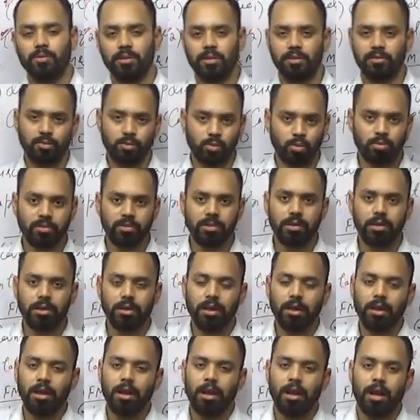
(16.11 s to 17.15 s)
is over
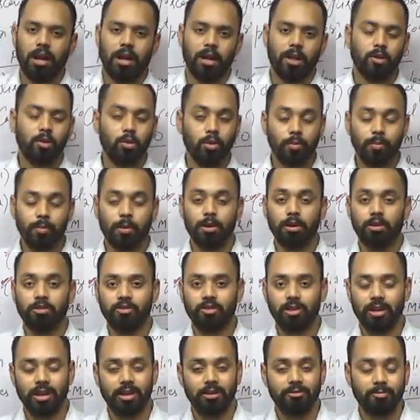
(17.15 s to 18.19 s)
and I hope all of
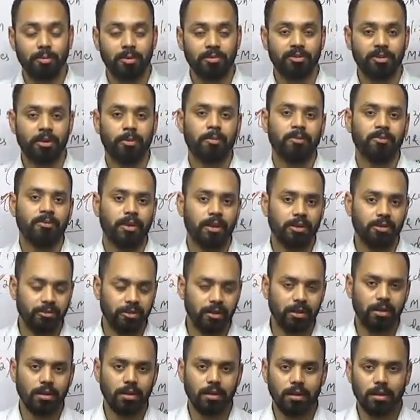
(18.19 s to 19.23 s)
you have performed very
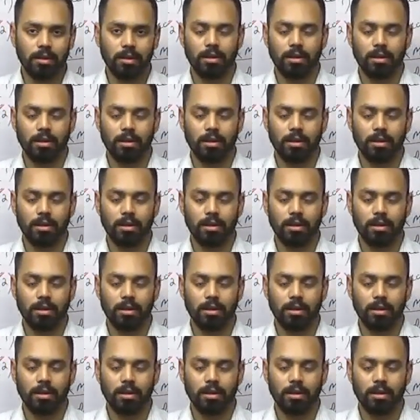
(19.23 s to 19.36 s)
well